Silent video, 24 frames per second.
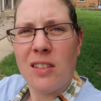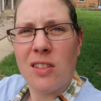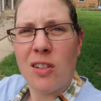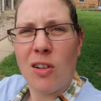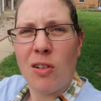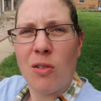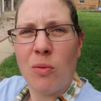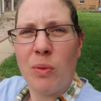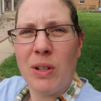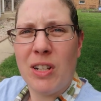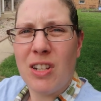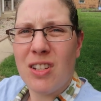
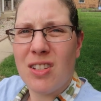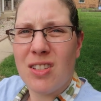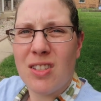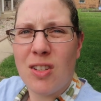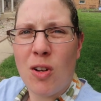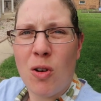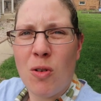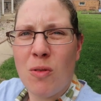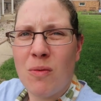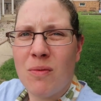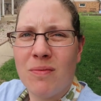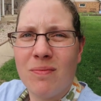So we just
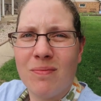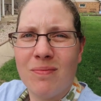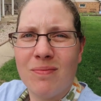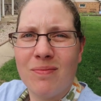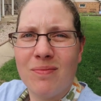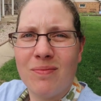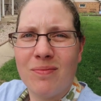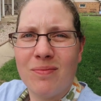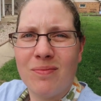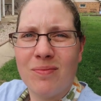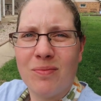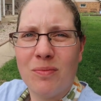don't
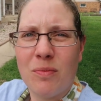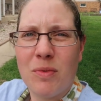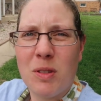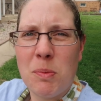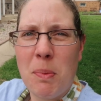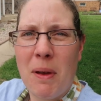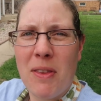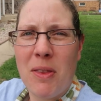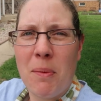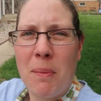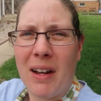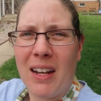
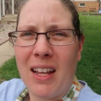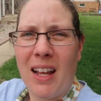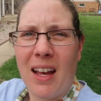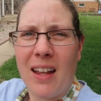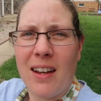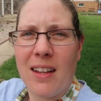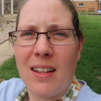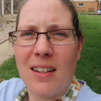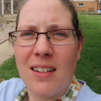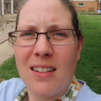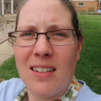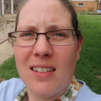spend the money
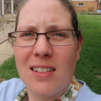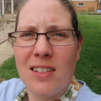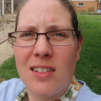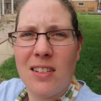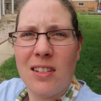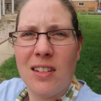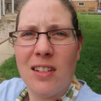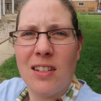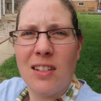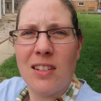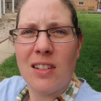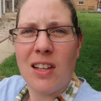on it.
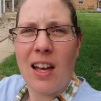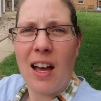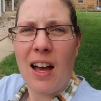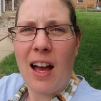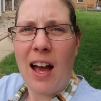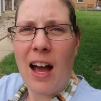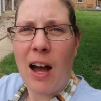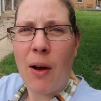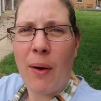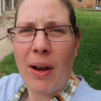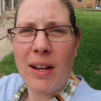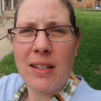
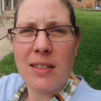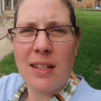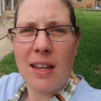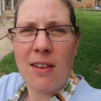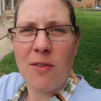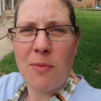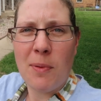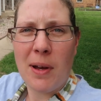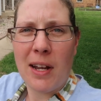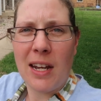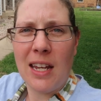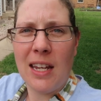How I
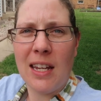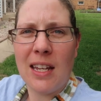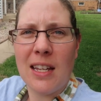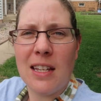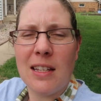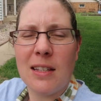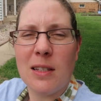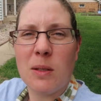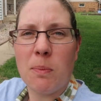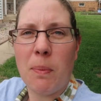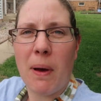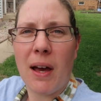save money
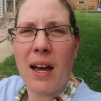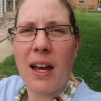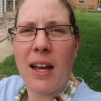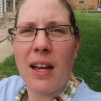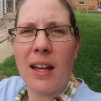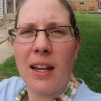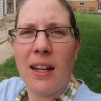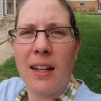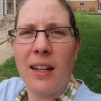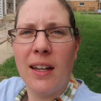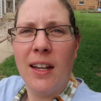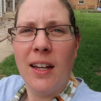is
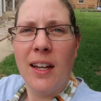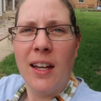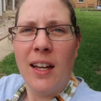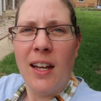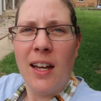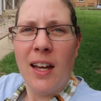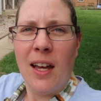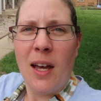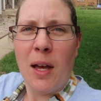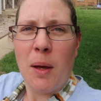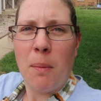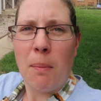by
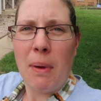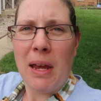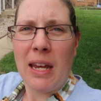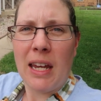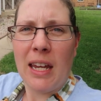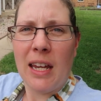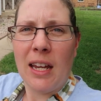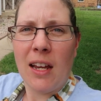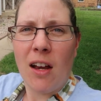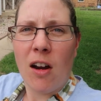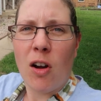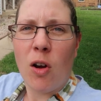
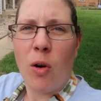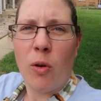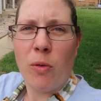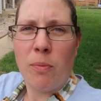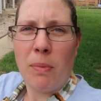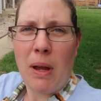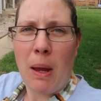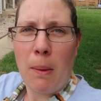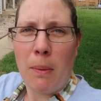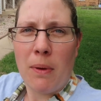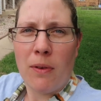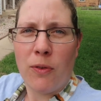making our
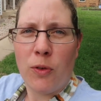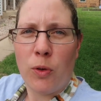own baby